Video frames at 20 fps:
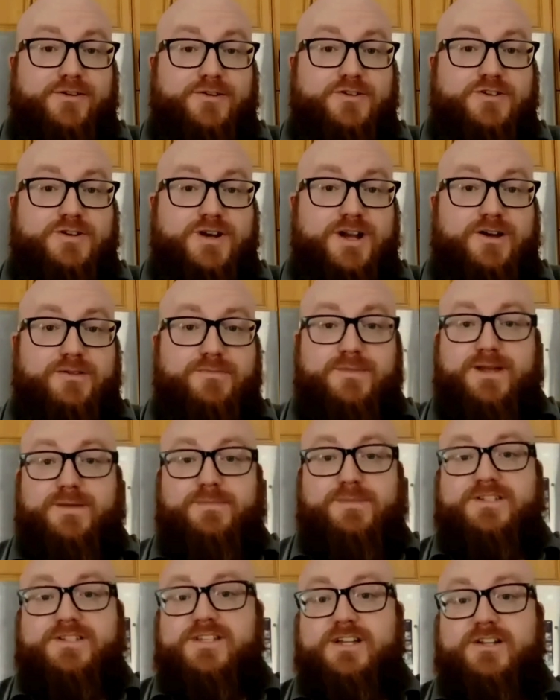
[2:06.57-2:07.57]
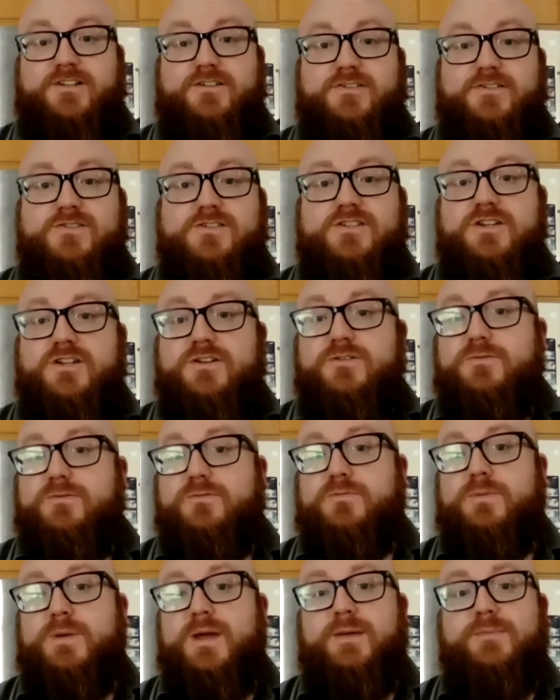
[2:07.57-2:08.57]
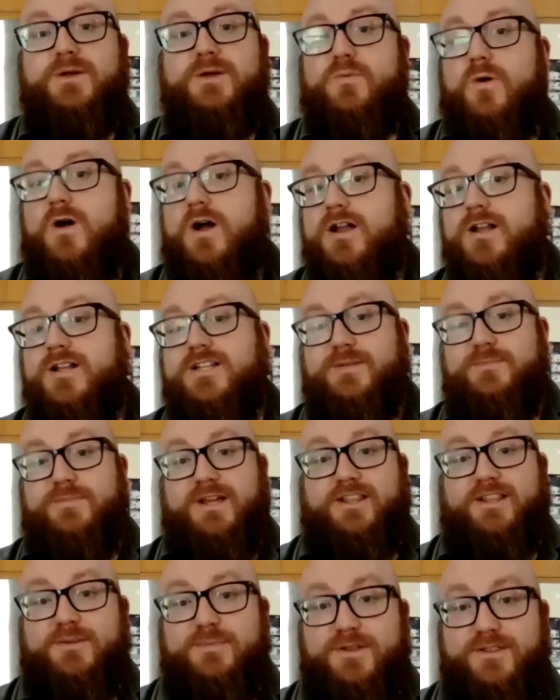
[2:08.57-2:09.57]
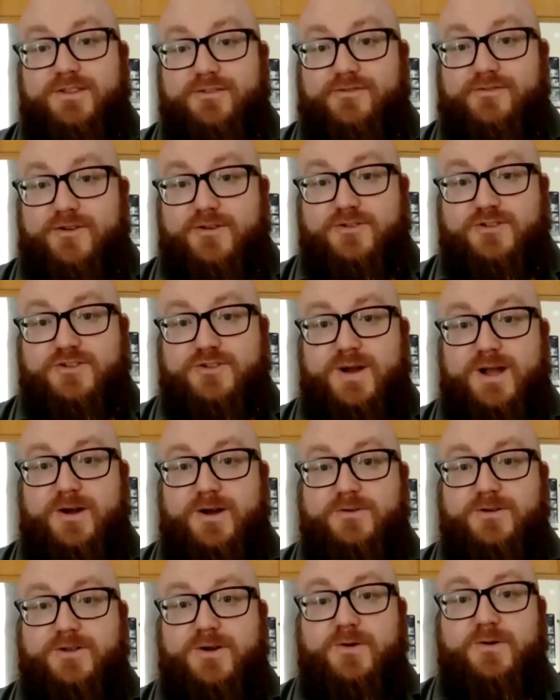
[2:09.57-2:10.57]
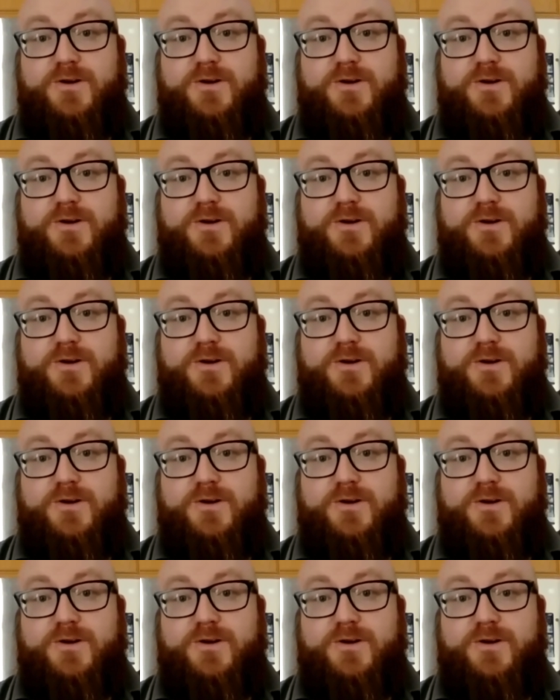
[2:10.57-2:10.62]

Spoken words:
first round maybe signals you maybe wanted to meet them in the first round.